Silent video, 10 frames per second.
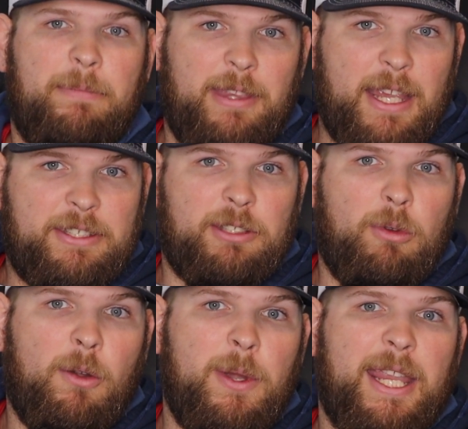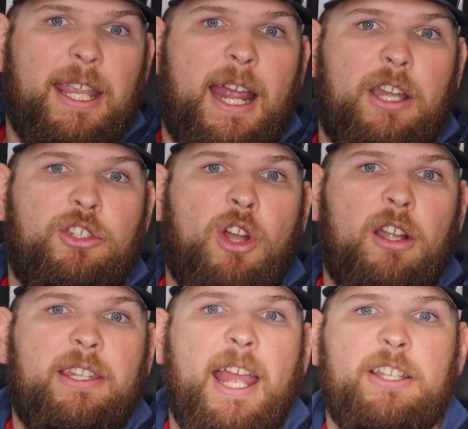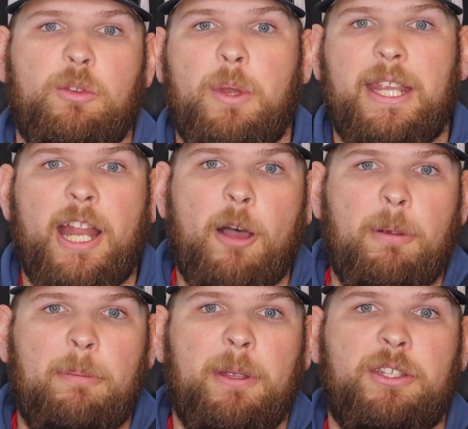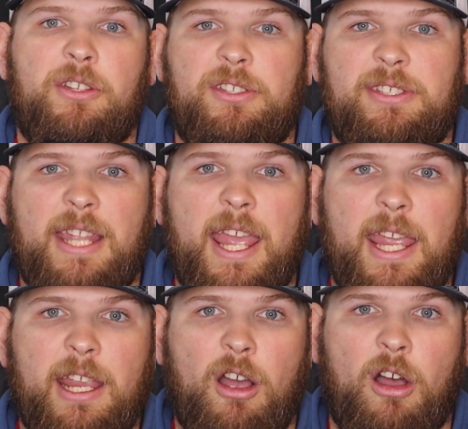This is where we can kind of chart that so we can help our pitchers stay